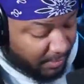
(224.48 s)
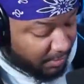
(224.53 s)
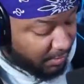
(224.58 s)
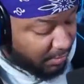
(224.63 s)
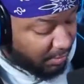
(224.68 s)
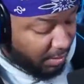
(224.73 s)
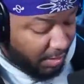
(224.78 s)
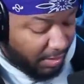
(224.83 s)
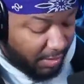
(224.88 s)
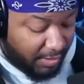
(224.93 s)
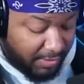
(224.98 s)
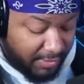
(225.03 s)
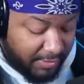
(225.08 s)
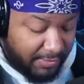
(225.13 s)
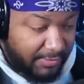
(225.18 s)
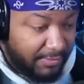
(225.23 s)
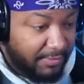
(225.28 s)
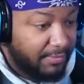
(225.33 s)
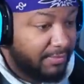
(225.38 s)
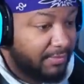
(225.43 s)
Dog.
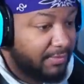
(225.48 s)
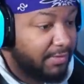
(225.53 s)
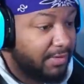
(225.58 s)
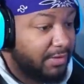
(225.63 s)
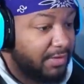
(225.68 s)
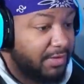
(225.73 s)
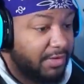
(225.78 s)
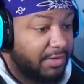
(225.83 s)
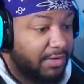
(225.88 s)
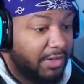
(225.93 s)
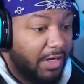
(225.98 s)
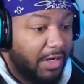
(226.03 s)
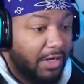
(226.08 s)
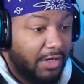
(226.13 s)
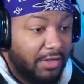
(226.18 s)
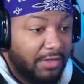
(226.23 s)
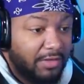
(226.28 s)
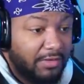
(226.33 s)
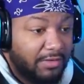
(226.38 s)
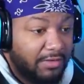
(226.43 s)

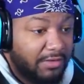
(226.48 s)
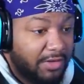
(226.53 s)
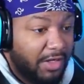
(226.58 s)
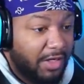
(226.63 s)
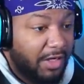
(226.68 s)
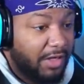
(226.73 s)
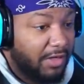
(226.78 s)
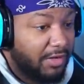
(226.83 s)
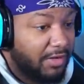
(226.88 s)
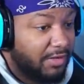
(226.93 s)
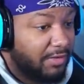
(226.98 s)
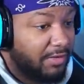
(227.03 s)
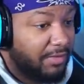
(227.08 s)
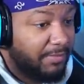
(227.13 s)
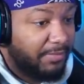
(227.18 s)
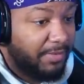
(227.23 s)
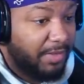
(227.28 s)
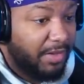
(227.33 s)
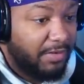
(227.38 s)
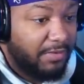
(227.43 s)
Dog. Dog.
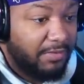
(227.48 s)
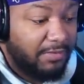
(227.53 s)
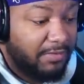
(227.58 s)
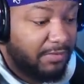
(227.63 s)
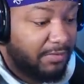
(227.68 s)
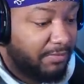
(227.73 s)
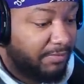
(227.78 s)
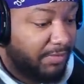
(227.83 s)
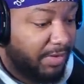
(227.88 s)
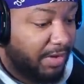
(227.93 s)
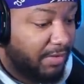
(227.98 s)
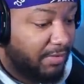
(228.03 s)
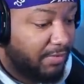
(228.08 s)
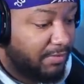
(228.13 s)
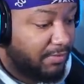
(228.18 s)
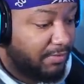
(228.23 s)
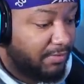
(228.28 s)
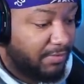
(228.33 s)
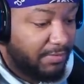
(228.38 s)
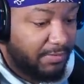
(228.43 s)
Bro. Bro.
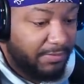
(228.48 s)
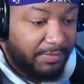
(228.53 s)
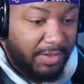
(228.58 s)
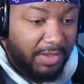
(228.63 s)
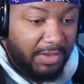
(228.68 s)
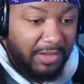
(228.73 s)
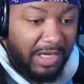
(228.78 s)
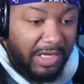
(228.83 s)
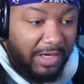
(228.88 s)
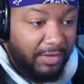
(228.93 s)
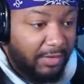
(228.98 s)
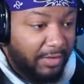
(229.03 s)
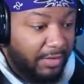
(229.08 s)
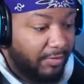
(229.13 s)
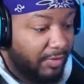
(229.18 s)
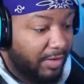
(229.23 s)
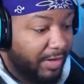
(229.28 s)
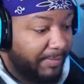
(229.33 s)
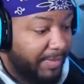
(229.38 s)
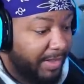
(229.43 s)
Bro. I don't even know
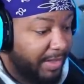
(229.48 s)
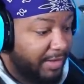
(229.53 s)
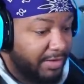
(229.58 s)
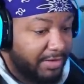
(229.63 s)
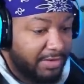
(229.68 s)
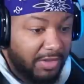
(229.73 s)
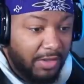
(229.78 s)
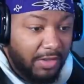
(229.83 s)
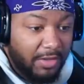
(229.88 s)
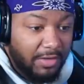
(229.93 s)
where I'm at in the song.